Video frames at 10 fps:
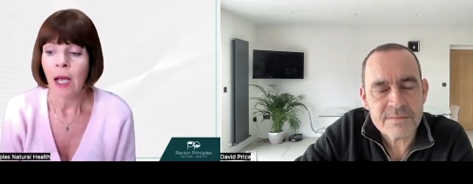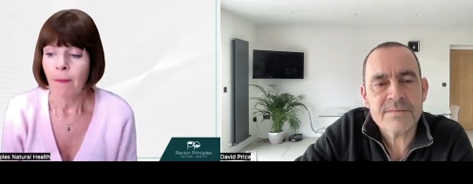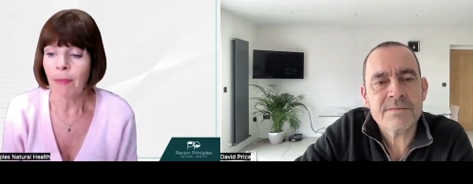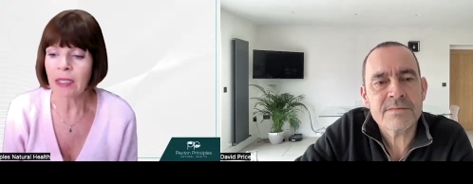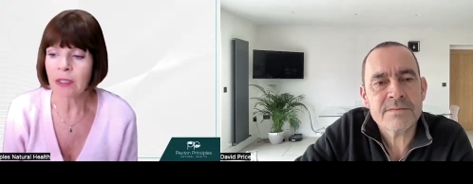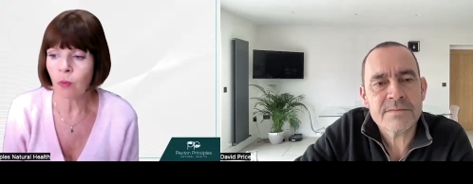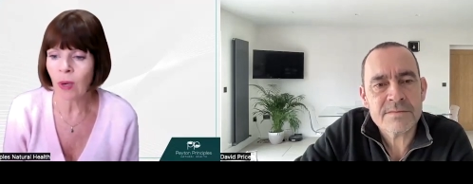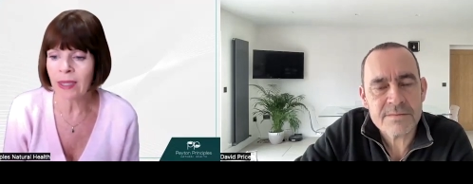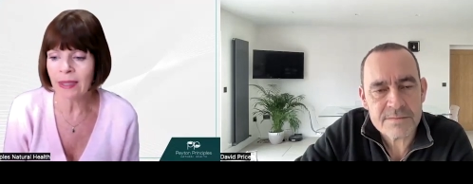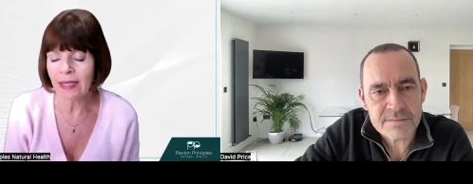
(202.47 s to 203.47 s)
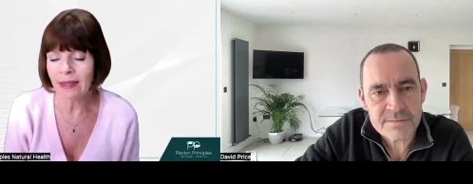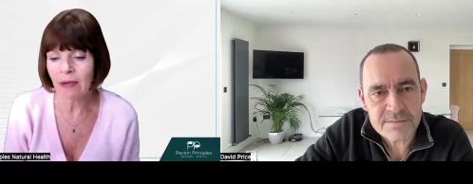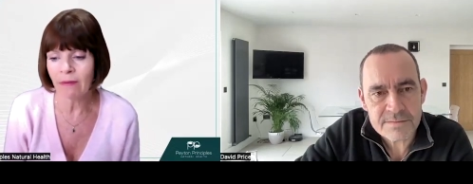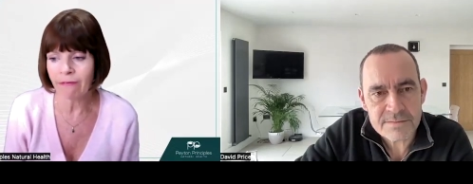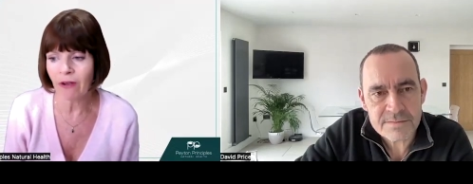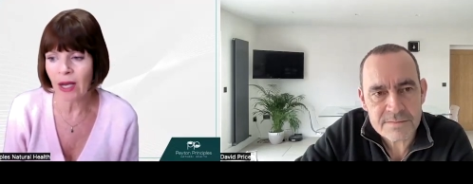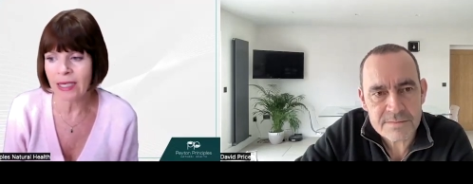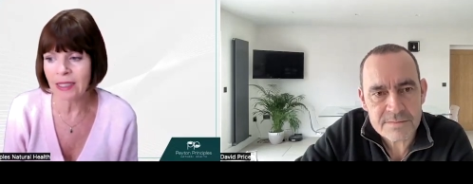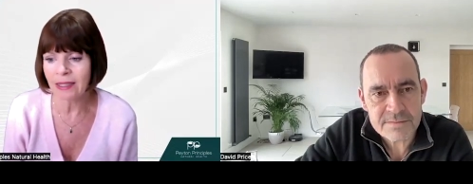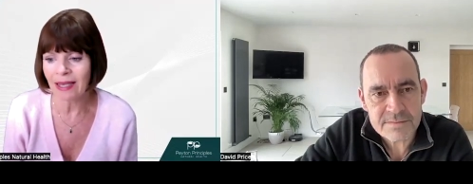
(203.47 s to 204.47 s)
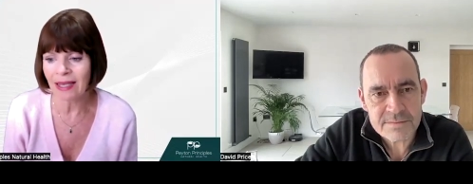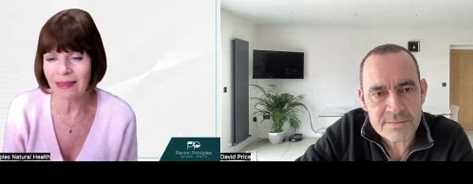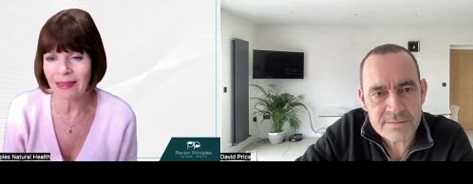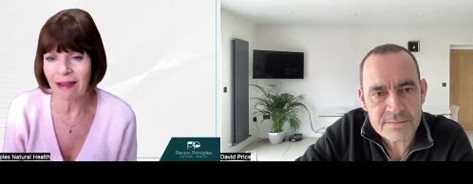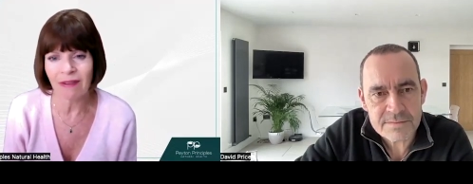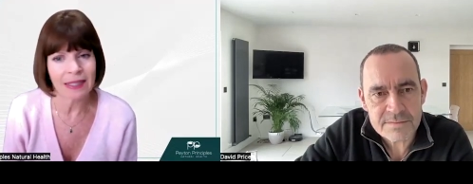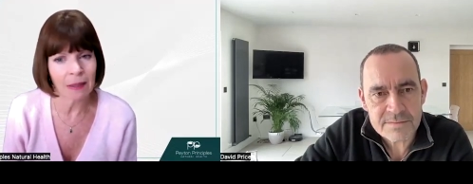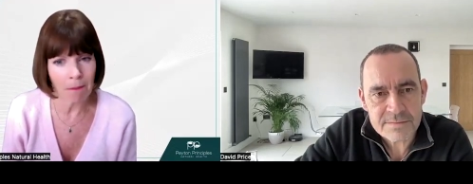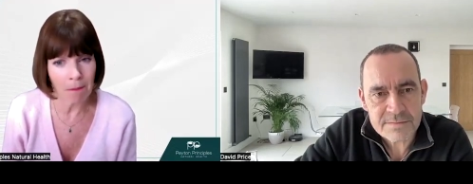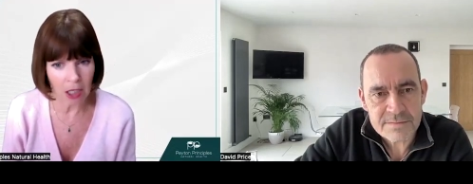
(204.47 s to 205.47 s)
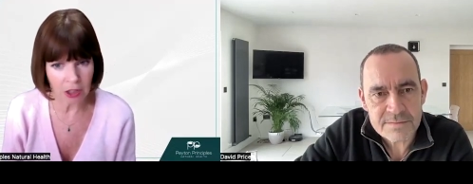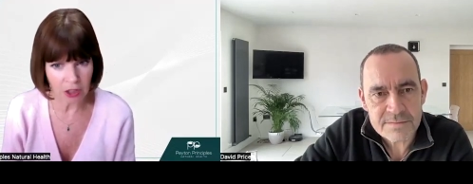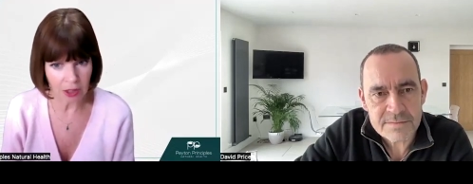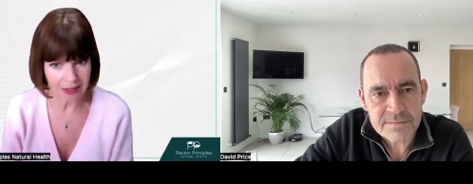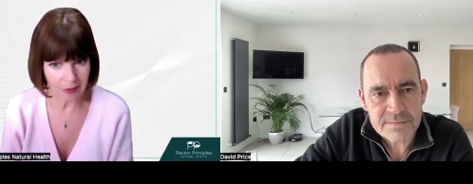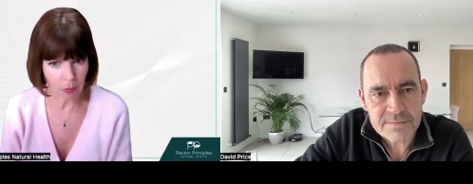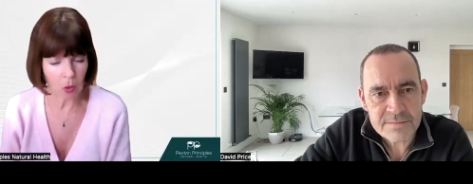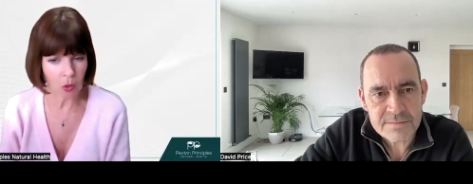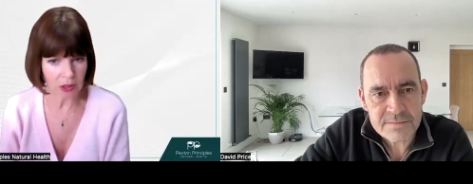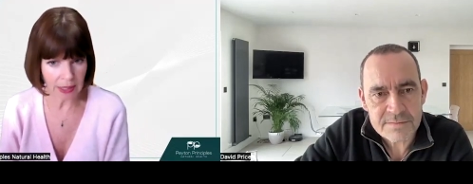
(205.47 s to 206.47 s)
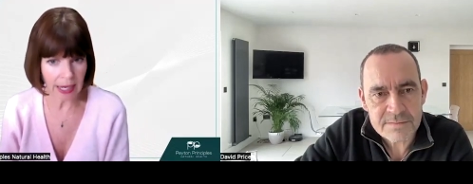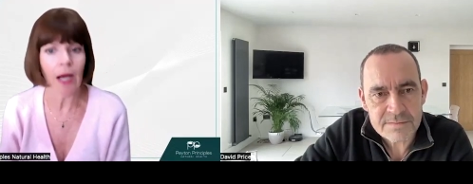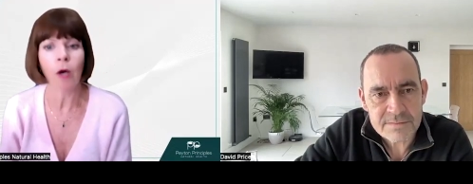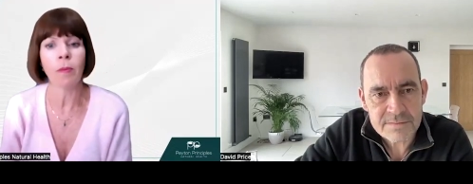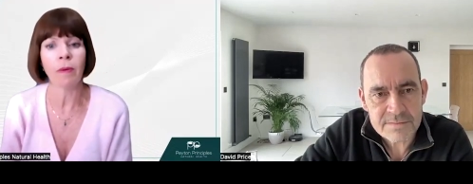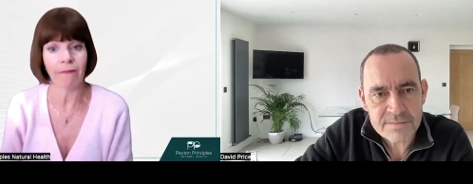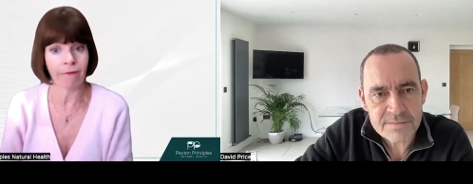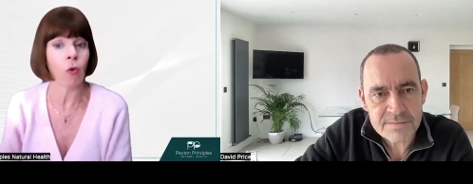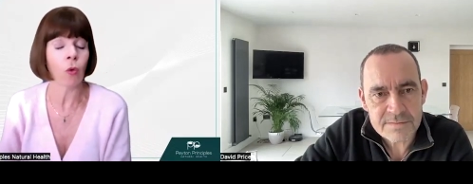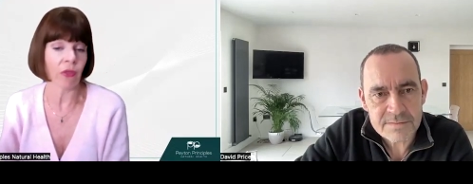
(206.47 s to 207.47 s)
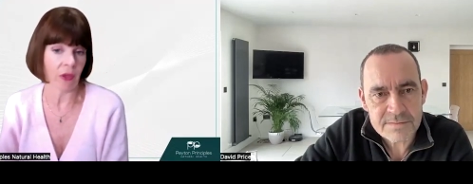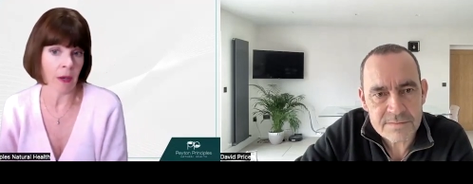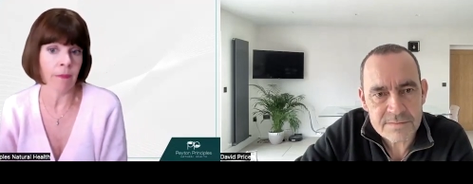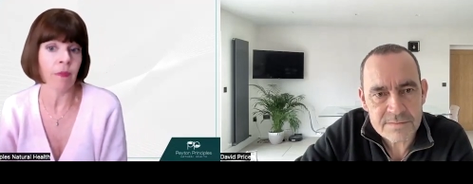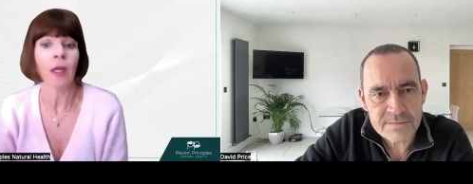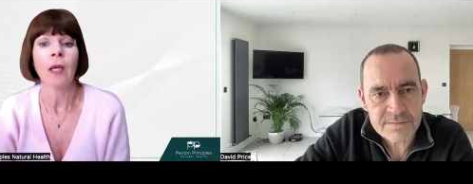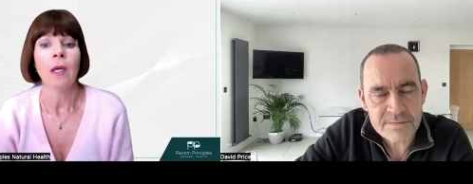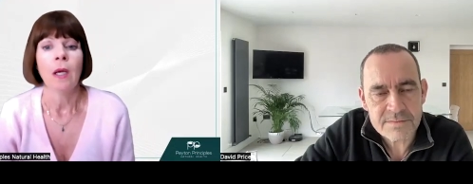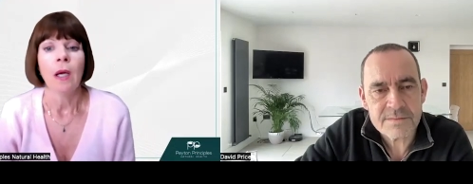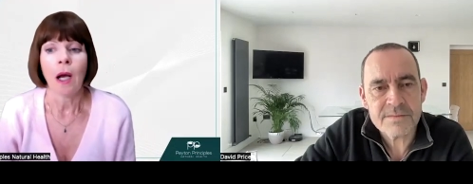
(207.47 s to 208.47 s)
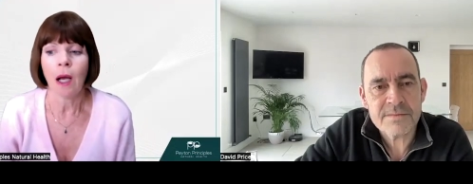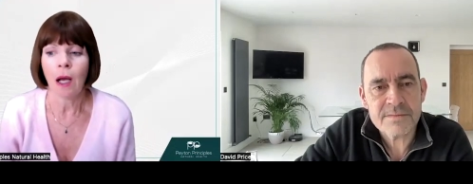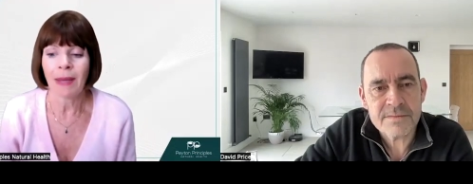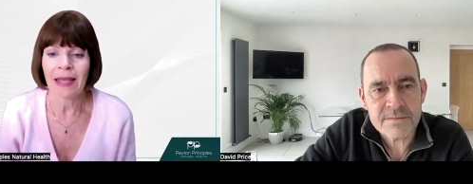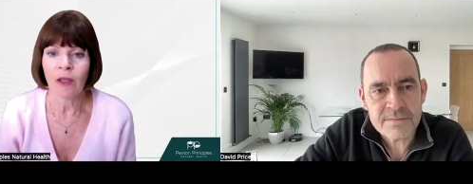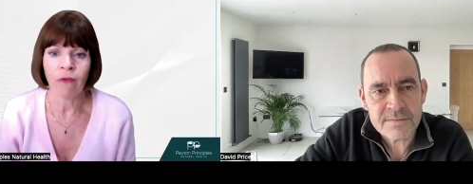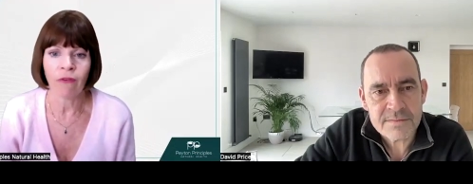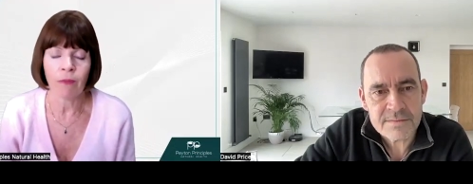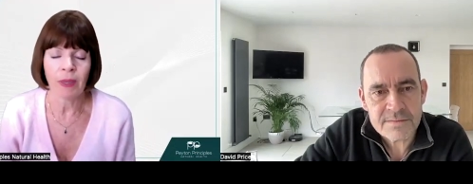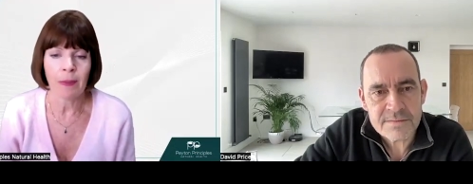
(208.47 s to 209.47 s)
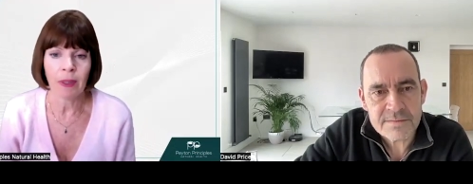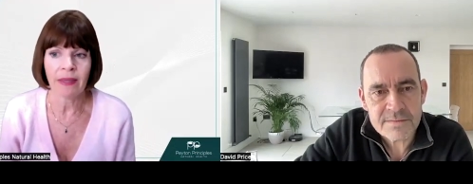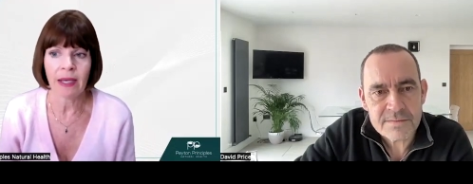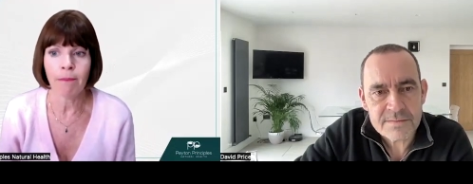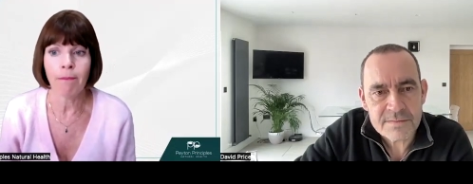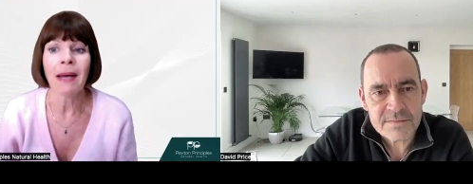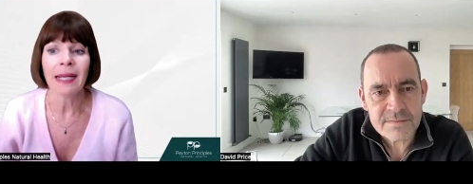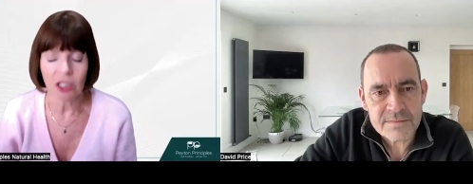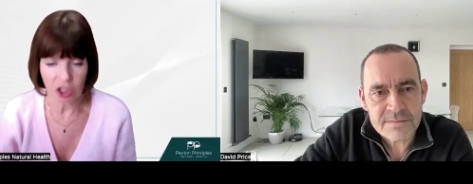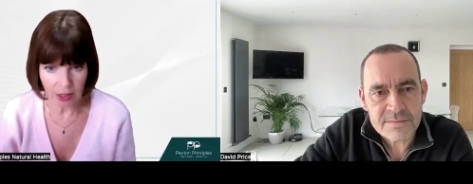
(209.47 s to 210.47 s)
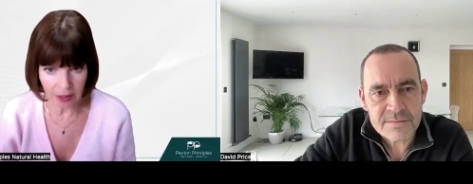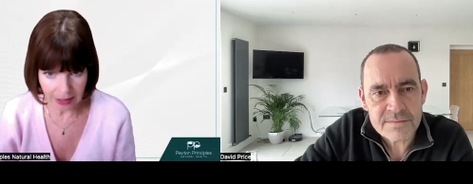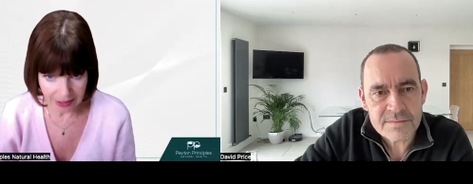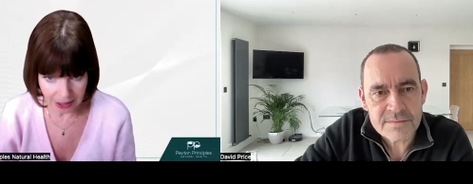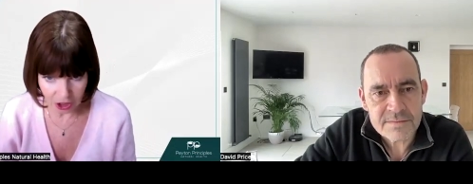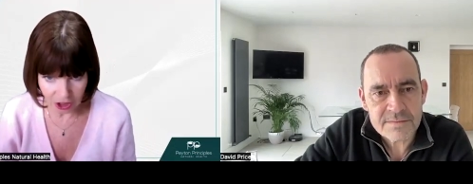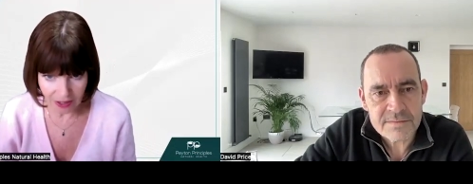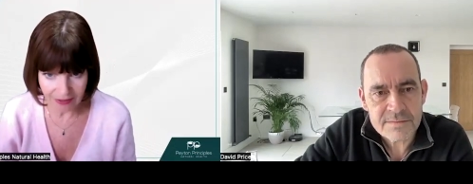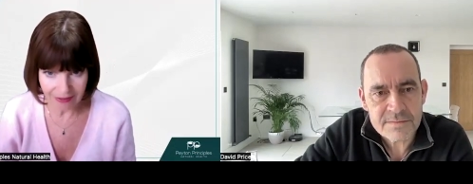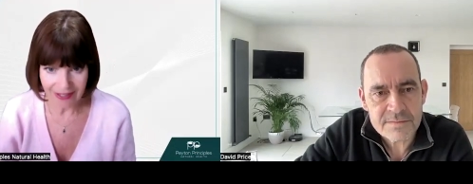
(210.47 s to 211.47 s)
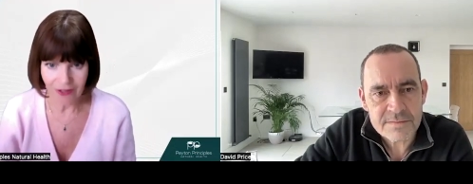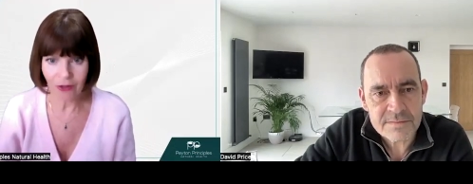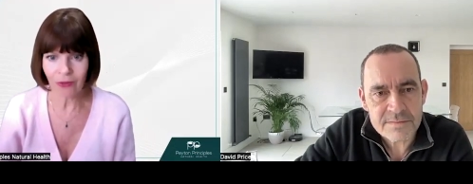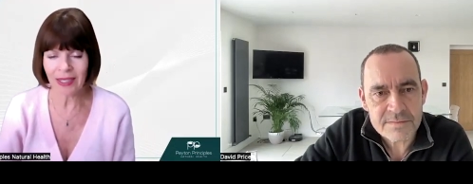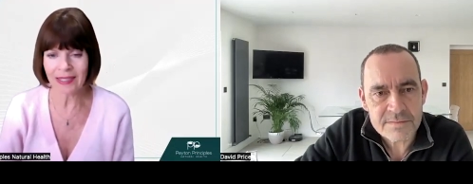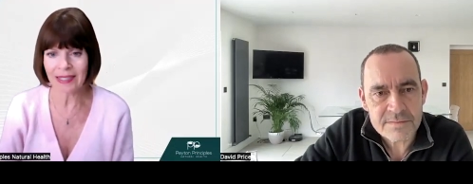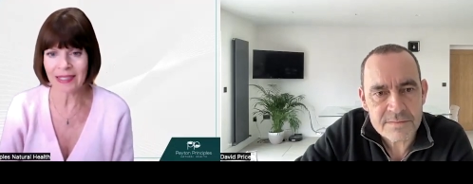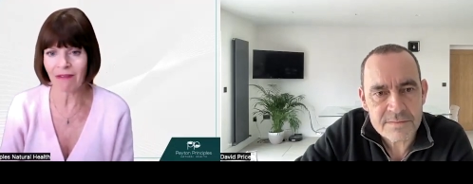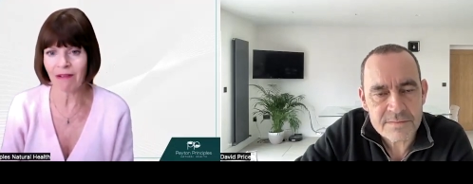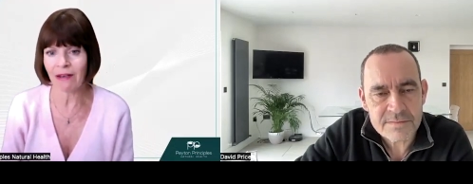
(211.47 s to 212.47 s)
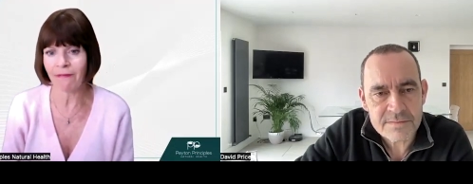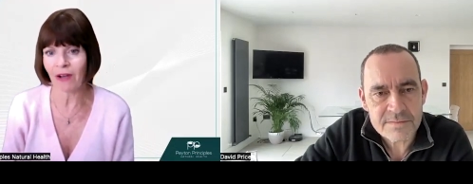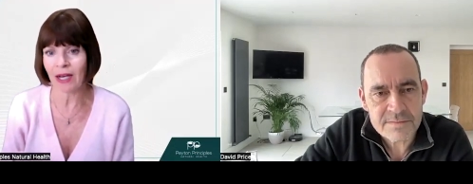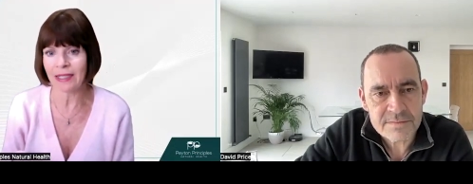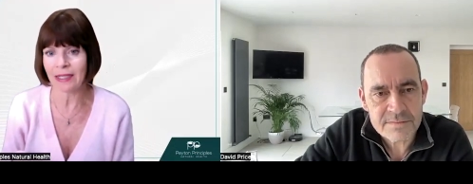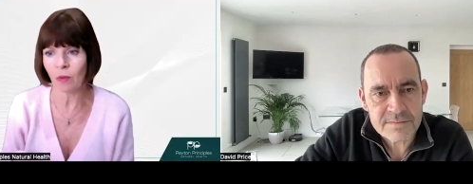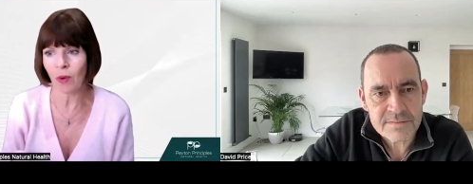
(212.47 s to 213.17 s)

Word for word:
Speaker 1: But when they then find that there isn't much support and help for them, um, and often people are then managing a condition, not necessarily finding